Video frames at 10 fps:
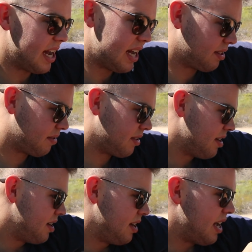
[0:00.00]
gas
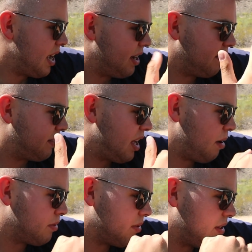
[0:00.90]
and
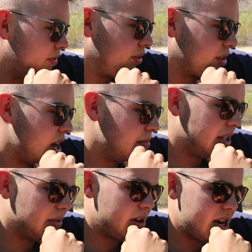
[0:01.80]
helps with the fuel
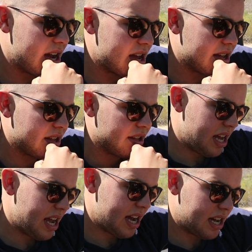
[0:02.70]
economy, then why not?
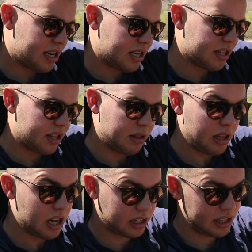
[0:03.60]
And
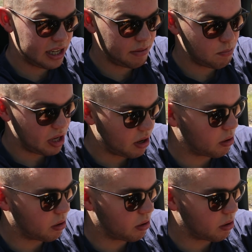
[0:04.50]
luckily, in